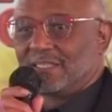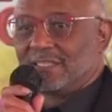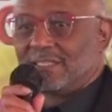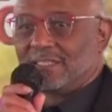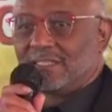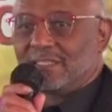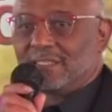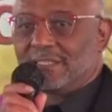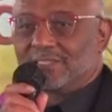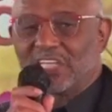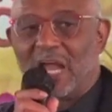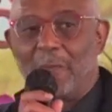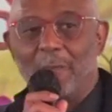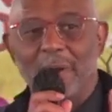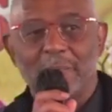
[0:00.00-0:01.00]

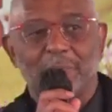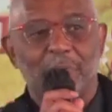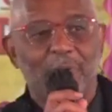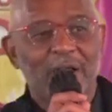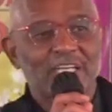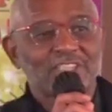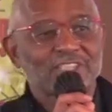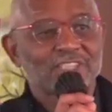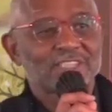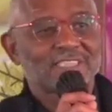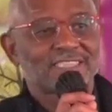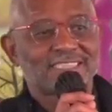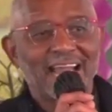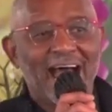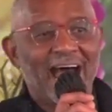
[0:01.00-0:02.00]
Someone precious
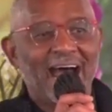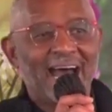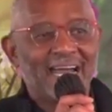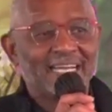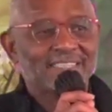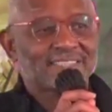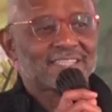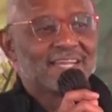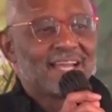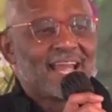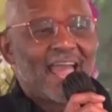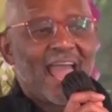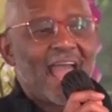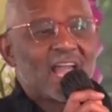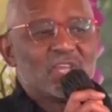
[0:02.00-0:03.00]
dies and
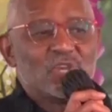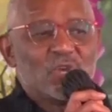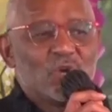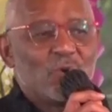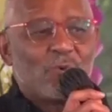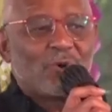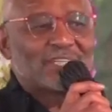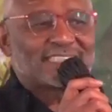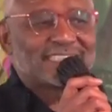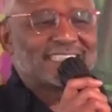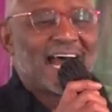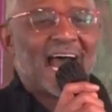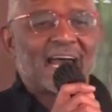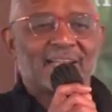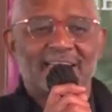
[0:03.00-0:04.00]
you was not,
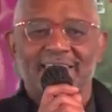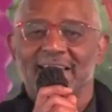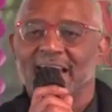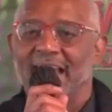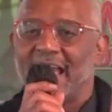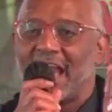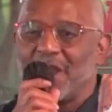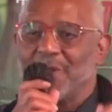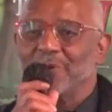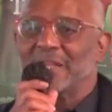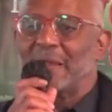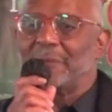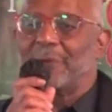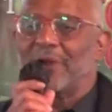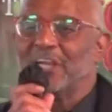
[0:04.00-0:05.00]
and you and that
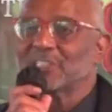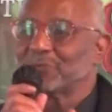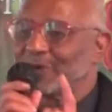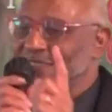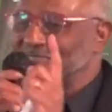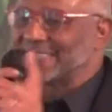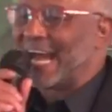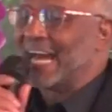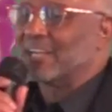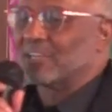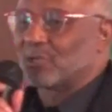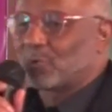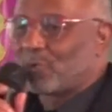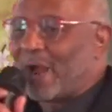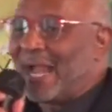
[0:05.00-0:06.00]
person was not on the
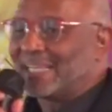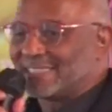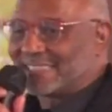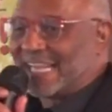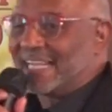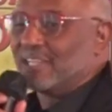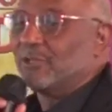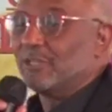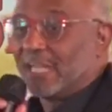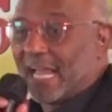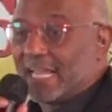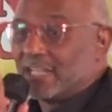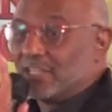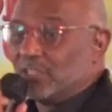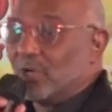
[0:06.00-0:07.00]
right standing, and you
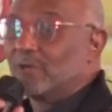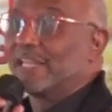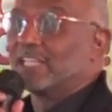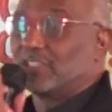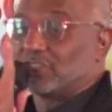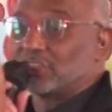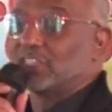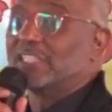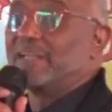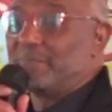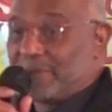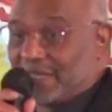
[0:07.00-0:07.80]
know that you should have been.